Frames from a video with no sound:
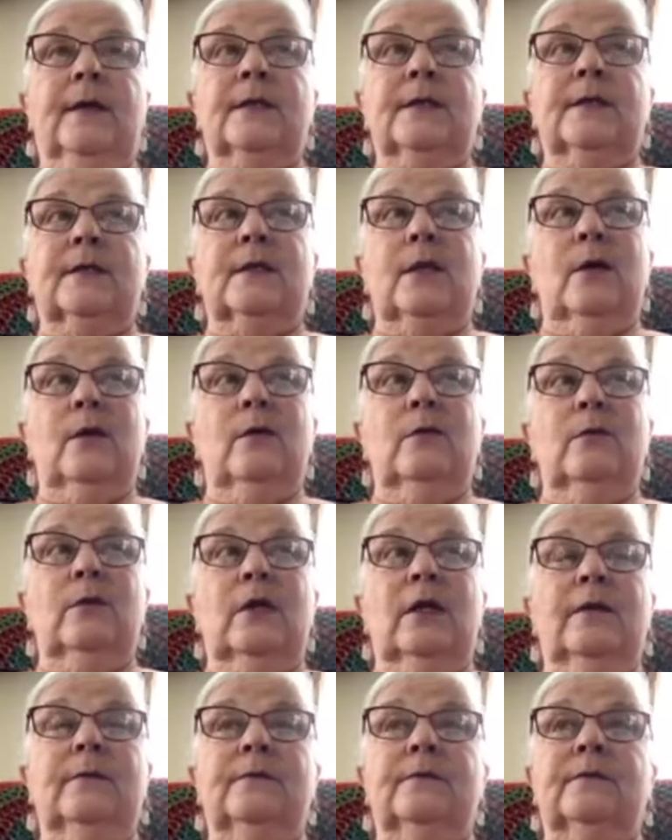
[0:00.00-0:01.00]
So
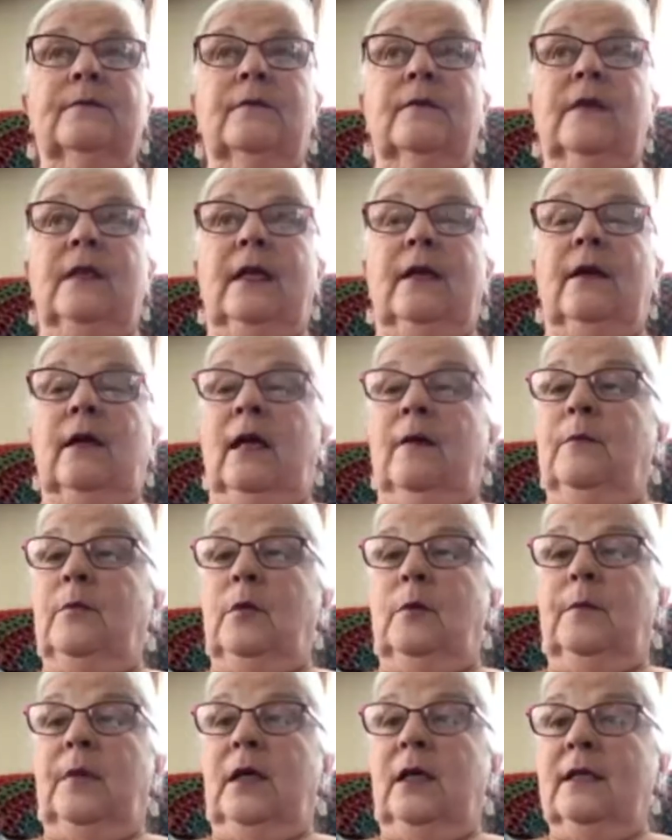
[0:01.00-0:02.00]
I
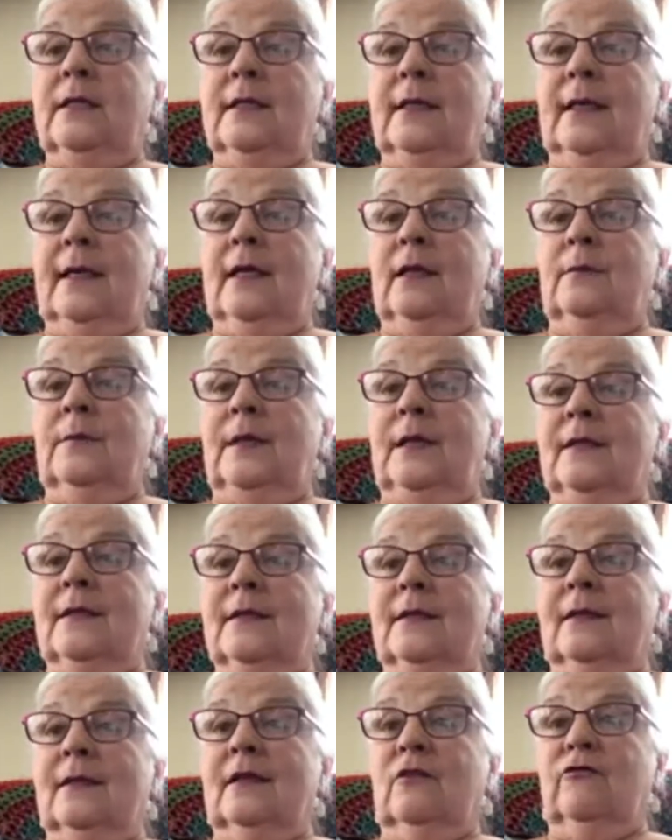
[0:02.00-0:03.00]
put party
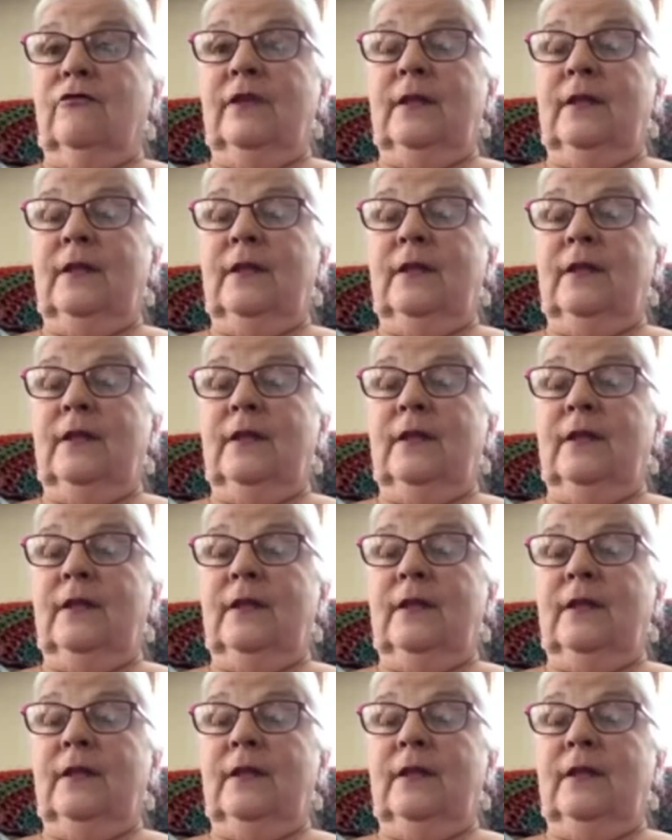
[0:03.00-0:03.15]
headbands in